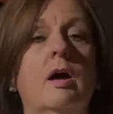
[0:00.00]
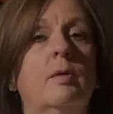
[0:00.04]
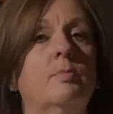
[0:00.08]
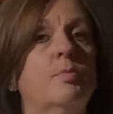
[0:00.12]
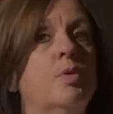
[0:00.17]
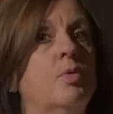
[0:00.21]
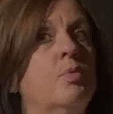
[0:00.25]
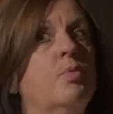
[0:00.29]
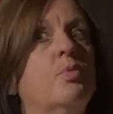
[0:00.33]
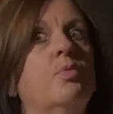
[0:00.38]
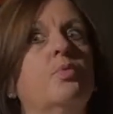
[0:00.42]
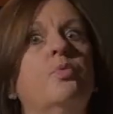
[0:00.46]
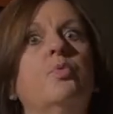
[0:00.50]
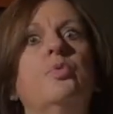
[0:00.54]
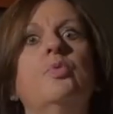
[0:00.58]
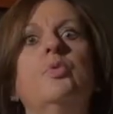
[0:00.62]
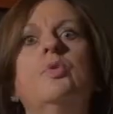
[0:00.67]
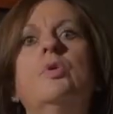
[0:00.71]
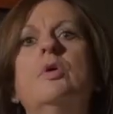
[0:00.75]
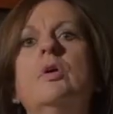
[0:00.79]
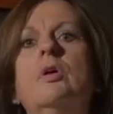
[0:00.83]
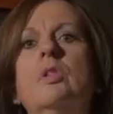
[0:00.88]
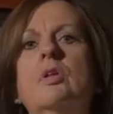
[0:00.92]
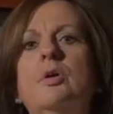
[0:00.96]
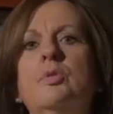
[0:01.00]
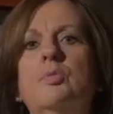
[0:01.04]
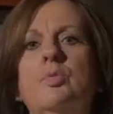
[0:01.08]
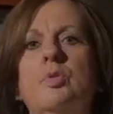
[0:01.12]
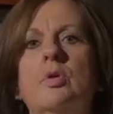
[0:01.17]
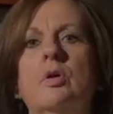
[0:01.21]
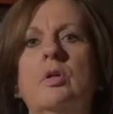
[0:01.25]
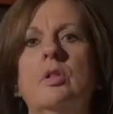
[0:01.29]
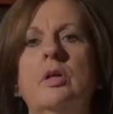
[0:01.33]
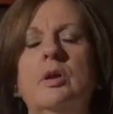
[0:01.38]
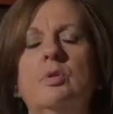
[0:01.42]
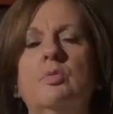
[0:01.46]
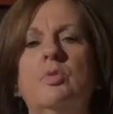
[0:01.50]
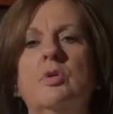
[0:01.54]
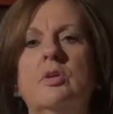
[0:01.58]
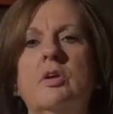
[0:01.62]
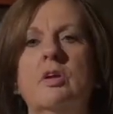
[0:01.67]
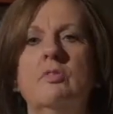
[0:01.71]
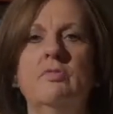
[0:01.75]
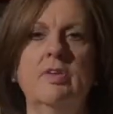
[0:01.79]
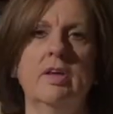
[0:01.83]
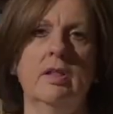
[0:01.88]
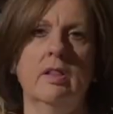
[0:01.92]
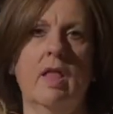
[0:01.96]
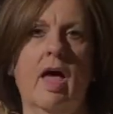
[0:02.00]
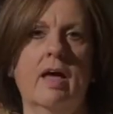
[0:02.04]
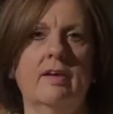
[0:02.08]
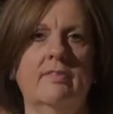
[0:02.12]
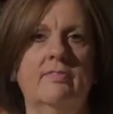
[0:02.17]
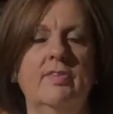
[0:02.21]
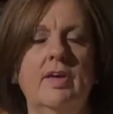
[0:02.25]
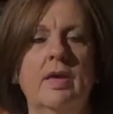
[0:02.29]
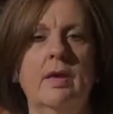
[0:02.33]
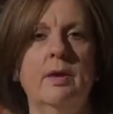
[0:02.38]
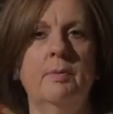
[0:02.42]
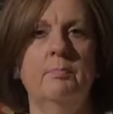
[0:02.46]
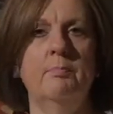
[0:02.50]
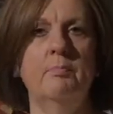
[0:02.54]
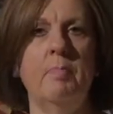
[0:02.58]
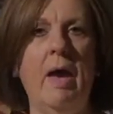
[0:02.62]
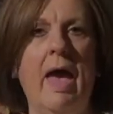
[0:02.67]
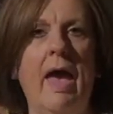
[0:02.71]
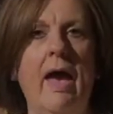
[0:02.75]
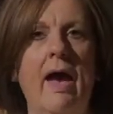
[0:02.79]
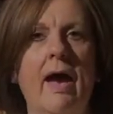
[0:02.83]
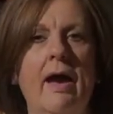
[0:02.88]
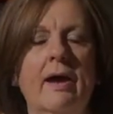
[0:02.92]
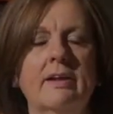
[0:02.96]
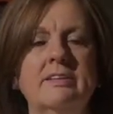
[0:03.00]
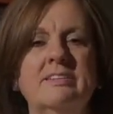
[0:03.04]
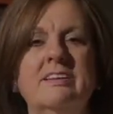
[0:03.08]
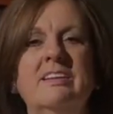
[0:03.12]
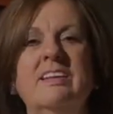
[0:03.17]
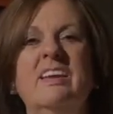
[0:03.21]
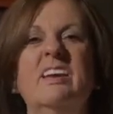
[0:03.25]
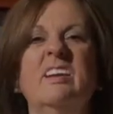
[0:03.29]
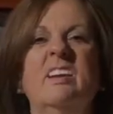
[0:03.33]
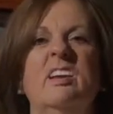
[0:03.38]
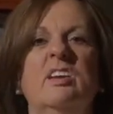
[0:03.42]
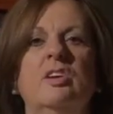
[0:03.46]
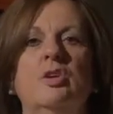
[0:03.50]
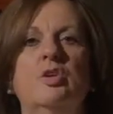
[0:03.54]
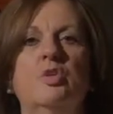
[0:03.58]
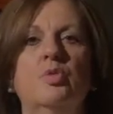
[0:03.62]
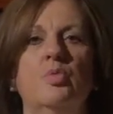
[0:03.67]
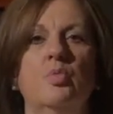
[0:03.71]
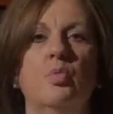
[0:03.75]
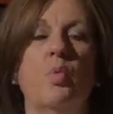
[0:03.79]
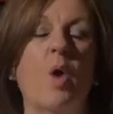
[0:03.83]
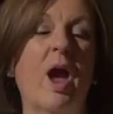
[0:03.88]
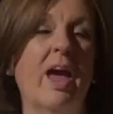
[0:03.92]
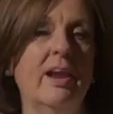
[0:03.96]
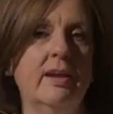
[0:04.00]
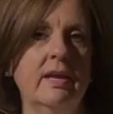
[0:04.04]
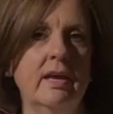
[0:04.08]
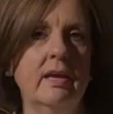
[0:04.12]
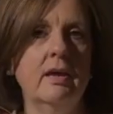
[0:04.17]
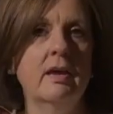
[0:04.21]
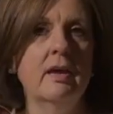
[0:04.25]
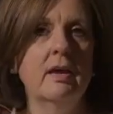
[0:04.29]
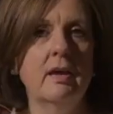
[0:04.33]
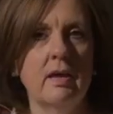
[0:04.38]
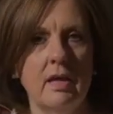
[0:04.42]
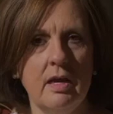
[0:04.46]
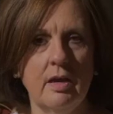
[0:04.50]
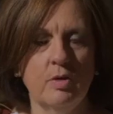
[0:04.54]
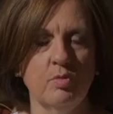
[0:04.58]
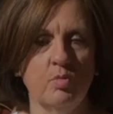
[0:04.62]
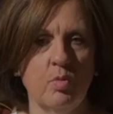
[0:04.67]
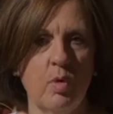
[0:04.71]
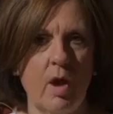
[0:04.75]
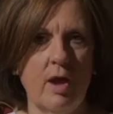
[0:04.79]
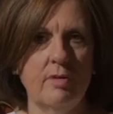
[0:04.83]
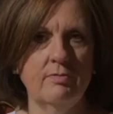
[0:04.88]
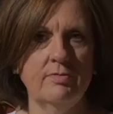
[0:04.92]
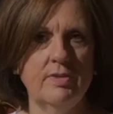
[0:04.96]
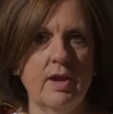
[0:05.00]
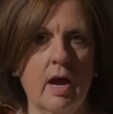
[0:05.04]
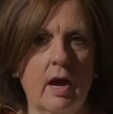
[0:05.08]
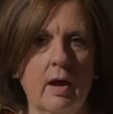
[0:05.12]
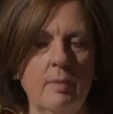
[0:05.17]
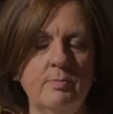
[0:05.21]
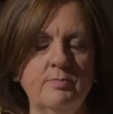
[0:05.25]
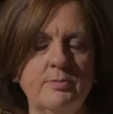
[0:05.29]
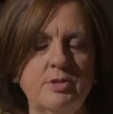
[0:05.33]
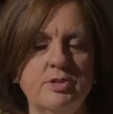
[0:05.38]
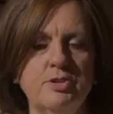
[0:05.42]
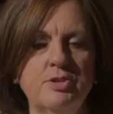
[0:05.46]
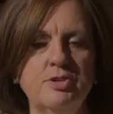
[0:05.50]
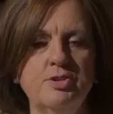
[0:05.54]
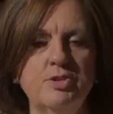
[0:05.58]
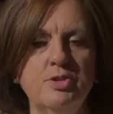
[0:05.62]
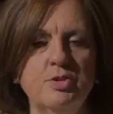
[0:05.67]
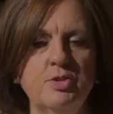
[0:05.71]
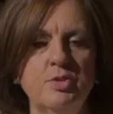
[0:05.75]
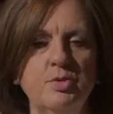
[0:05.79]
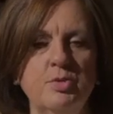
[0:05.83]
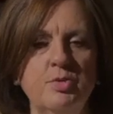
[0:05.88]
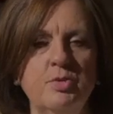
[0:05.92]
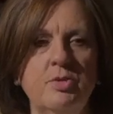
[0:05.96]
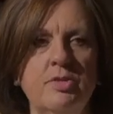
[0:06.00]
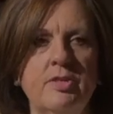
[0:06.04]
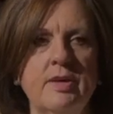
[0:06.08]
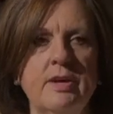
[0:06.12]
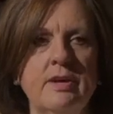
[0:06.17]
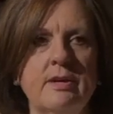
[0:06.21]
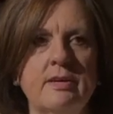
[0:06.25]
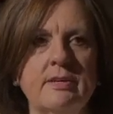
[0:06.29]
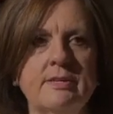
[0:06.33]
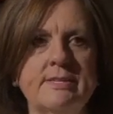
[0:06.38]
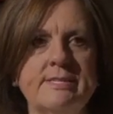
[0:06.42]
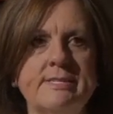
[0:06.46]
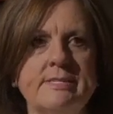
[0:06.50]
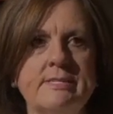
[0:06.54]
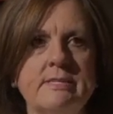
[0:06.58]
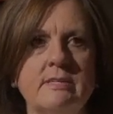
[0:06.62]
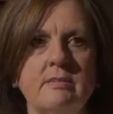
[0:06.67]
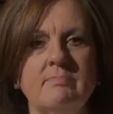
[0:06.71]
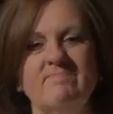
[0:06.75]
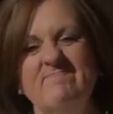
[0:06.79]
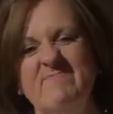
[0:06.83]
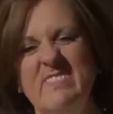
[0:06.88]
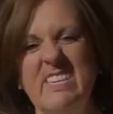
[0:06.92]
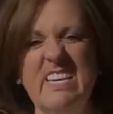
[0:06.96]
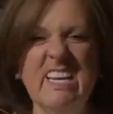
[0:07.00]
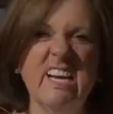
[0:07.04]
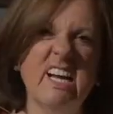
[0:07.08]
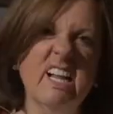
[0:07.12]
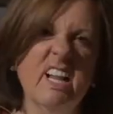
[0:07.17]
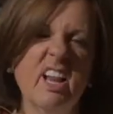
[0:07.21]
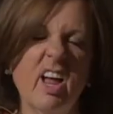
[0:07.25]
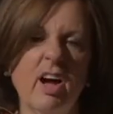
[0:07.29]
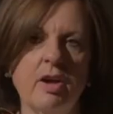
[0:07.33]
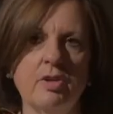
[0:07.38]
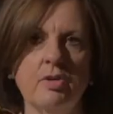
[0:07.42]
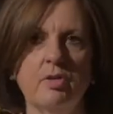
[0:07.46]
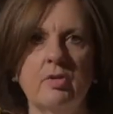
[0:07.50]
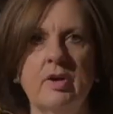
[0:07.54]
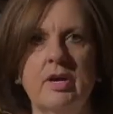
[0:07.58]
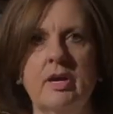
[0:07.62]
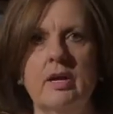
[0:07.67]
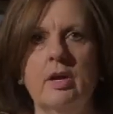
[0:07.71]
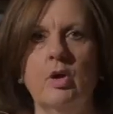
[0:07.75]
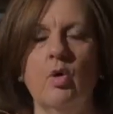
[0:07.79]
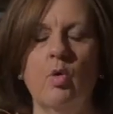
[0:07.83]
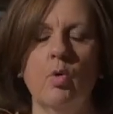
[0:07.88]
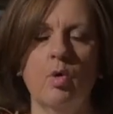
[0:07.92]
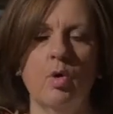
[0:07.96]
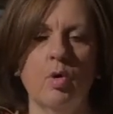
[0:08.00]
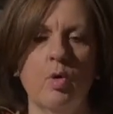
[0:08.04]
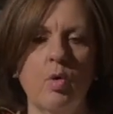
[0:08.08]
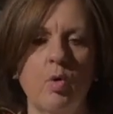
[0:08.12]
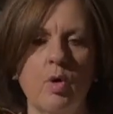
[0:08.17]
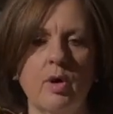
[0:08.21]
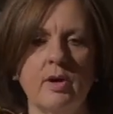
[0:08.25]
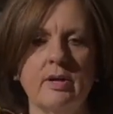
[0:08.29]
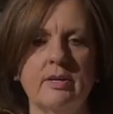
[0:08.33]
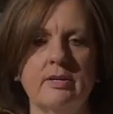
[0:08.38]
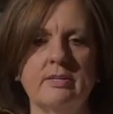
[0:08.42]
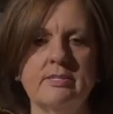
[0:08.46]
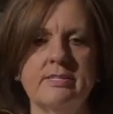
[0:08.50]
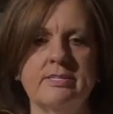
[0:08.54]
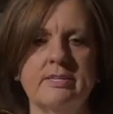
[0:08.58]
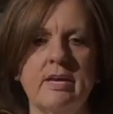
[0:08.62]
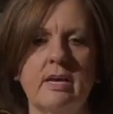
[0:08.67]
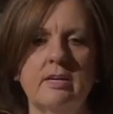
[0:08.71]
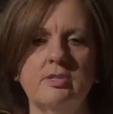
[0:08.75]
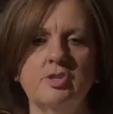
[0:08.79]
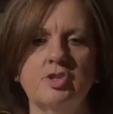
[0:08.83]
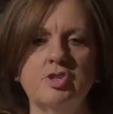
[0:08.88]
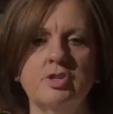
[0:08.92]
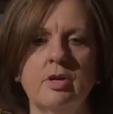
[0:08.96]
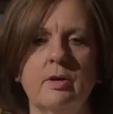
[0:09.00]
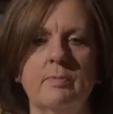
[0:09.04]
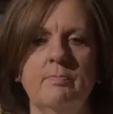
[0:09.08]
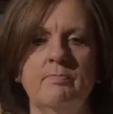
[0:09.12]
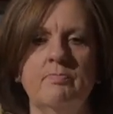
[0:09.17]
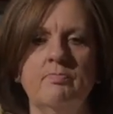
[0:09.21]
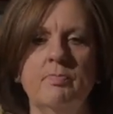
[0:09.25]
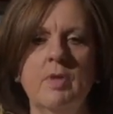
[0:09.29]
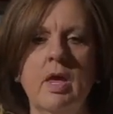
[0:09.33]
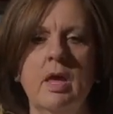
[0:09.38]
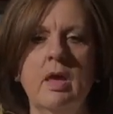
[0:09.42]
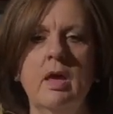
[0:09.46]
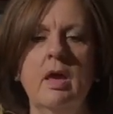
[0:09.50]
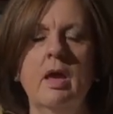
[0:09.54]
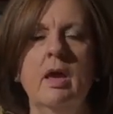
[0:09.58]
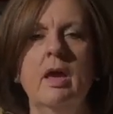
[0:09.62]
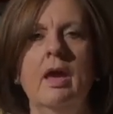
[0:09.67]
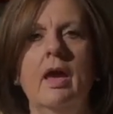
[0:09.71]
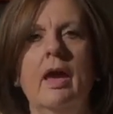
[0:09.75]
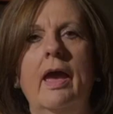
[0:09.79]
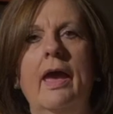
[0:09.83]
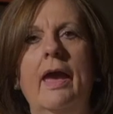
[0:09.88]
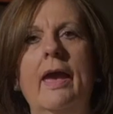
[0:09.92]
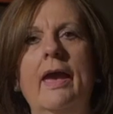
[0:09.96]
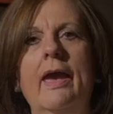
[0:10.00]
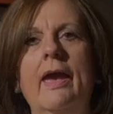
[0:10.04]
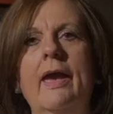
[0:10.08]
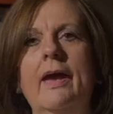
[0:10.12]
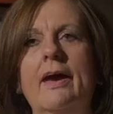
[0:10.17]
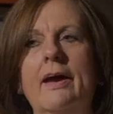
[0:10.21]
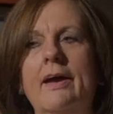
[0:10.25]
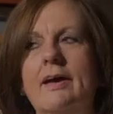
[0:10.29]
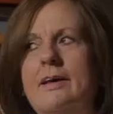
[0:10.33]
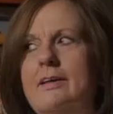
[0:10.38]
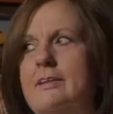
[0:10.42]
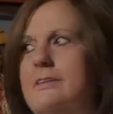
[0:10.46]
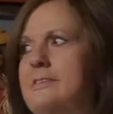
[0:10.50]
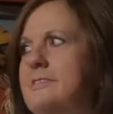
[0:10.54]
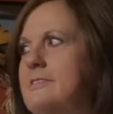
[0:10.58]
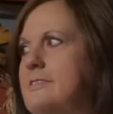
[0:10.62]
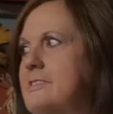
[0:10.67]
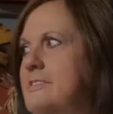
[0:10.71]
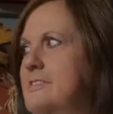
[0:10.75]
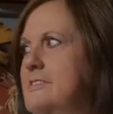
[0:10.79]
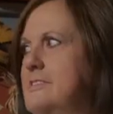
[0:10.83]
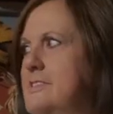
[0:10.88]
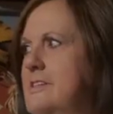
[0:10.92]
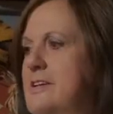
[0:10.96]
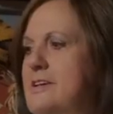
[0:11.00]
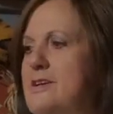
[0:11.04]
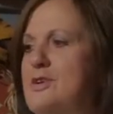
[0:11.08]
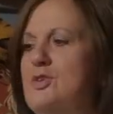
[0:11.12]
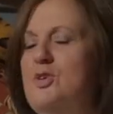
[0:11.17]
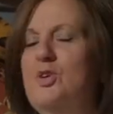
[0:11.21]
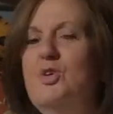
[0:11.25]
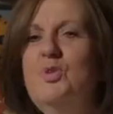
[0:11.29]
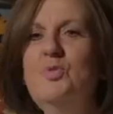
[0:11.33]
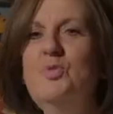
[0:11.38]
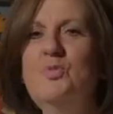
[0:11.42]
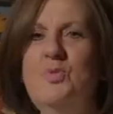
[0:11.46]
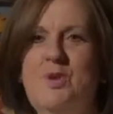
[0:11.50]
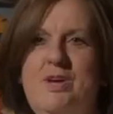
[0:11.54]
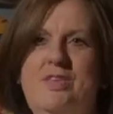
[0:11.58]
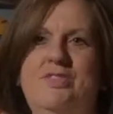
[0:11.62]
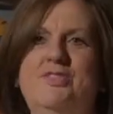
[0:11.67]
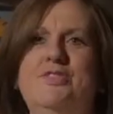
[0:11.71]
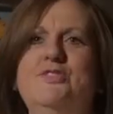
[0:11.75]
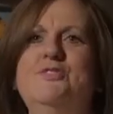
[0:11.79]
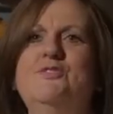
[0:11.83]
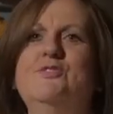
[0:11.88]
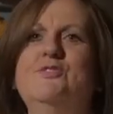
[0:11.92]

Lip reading: really will give you a lot of impact in getting you ready and revved up to do this decluttering or organization. And deal with your